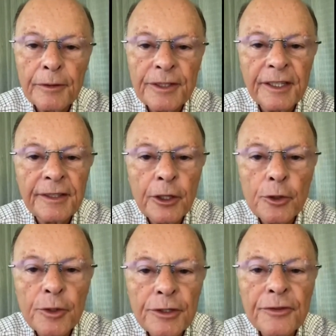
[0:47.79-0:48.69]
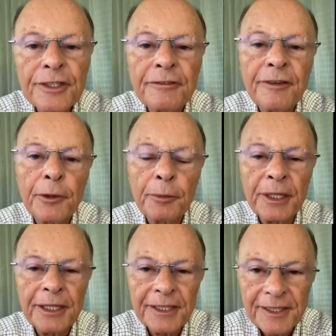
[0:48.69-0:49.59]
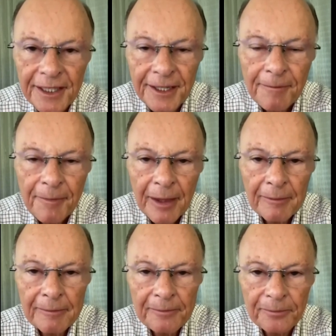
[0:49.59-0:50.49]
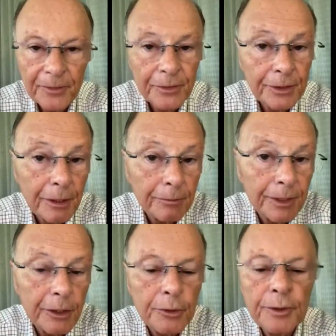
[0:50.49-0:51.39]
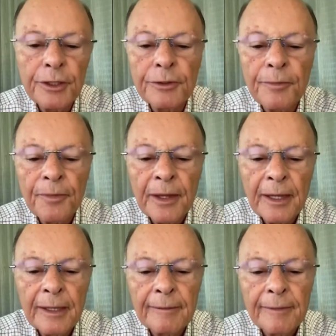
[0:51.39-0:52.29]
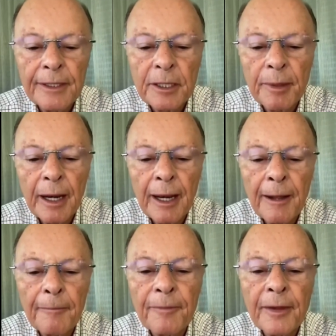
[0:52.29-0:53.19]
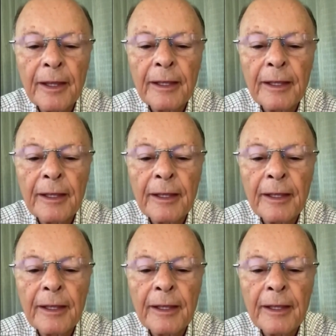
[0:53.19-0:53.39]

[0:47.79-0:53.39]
And if you are wise, you will obey. If you're not wise,